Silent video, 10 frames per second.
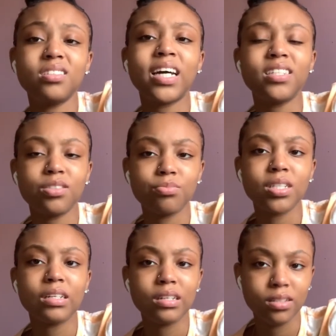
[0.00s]
I should
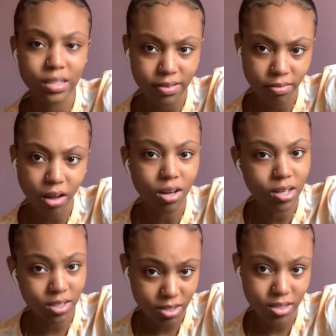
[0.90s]
really give y'all
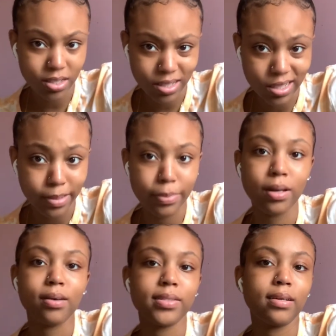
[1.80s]
a lip
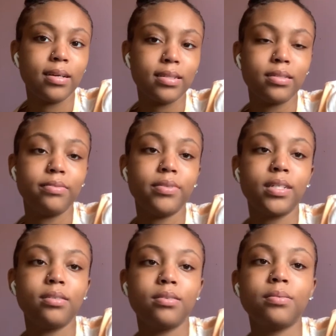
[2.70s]
gloss collection
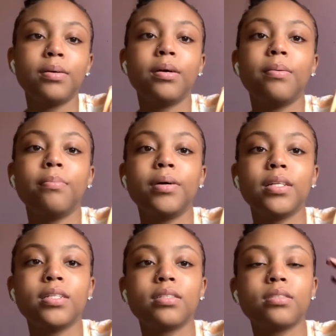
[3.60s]
video. But
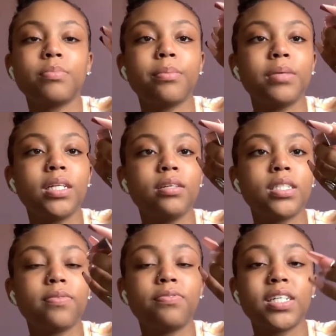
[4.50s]
this is my mini
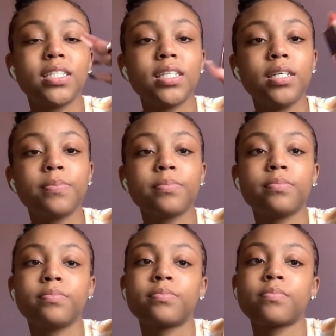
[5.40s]
Fussy.
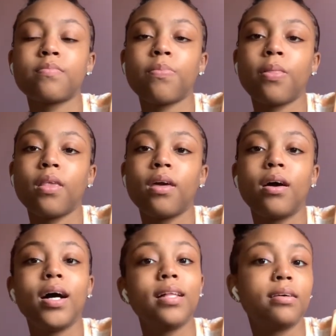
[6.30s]

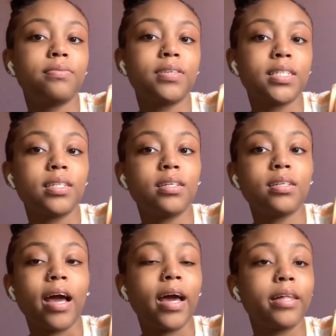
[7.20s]
I love Fussy.
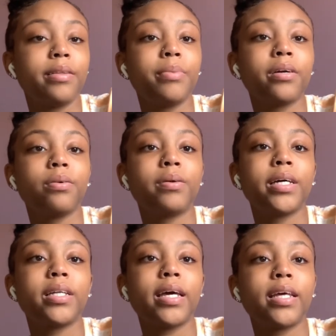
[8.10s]
I had the bigger
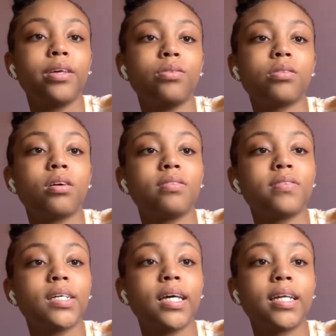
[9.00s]
one and I used all of
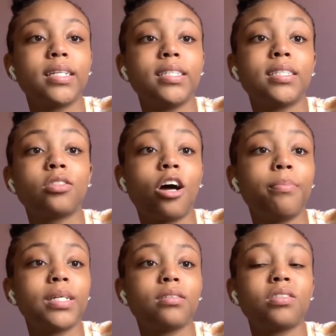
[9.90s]
it. And I need to stop
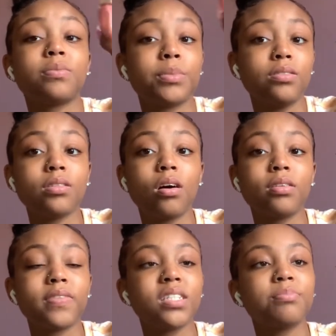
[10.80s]
myself from using all
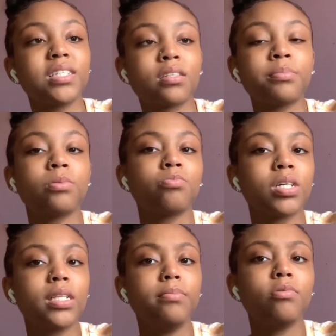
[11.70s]
of this because I'd be
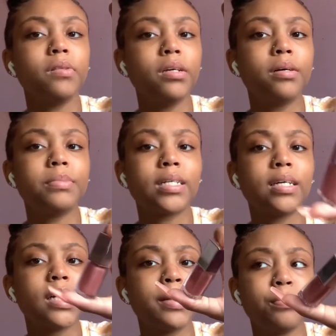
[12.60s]
really, really
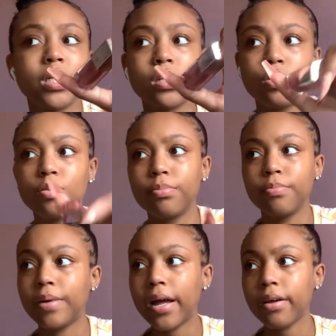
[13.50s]
upset. I'm gonna go
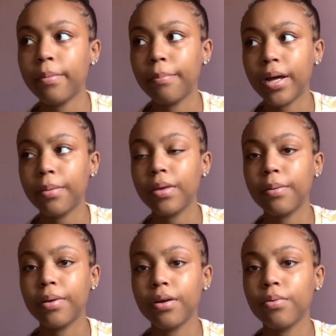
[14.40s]
back and buy me a
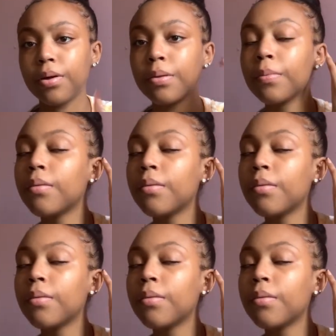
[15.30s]
bigger one.